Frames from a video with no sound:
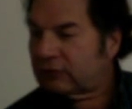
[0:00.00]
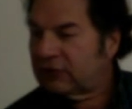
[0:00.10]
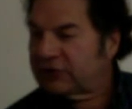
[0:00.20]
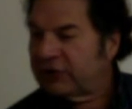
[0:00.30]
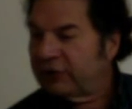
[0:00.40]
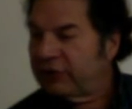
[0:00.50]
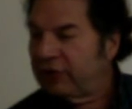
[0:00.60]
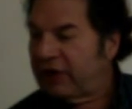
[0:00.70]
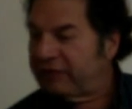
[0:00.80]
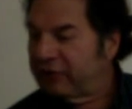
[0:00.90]
See, when you
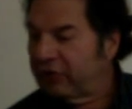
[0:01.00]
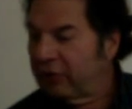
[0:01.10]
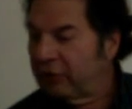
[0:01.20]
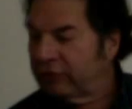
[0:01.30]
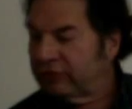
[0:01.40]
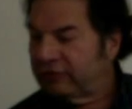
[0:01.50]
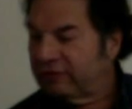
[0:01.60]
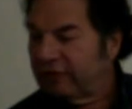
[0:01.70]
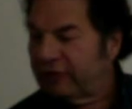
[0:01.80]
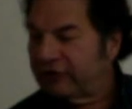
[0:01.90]
have your own
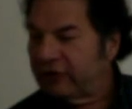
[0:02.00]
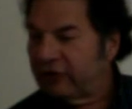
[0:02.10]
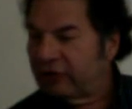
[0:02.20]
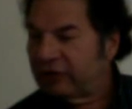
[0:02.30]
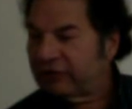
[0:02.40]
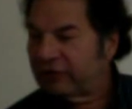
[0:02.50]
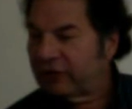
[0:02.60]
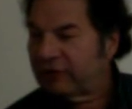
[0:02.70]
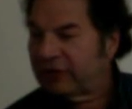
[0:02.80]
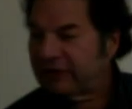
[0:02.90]
version, you don't have to worry
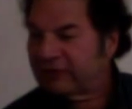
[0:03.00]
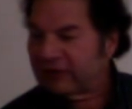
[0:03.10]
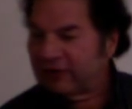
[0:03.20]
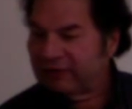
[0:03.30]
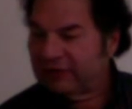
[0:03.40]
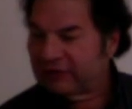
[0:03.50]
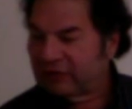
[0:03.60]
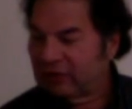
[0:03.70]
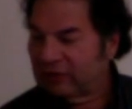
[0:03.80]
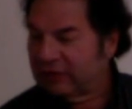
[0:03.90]
about this stuff. It's all
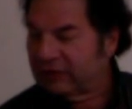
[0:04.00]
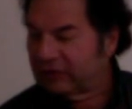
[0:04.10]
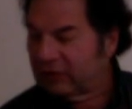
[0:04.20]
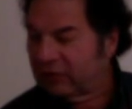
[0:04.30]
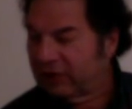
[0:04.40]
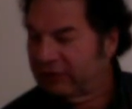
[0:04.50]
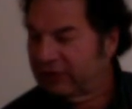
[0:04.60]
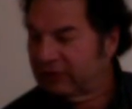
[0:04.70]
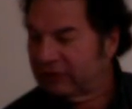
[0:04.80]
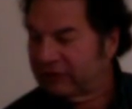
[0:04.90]
quite
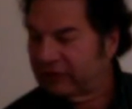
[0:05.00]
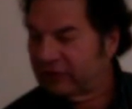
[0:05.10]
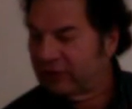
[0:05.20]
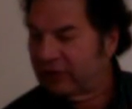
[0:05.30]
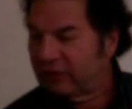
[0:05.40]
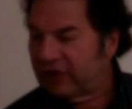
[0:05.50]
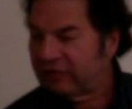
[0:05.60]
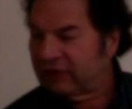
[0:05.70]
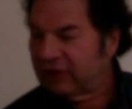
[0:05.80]
readable just the way you have it.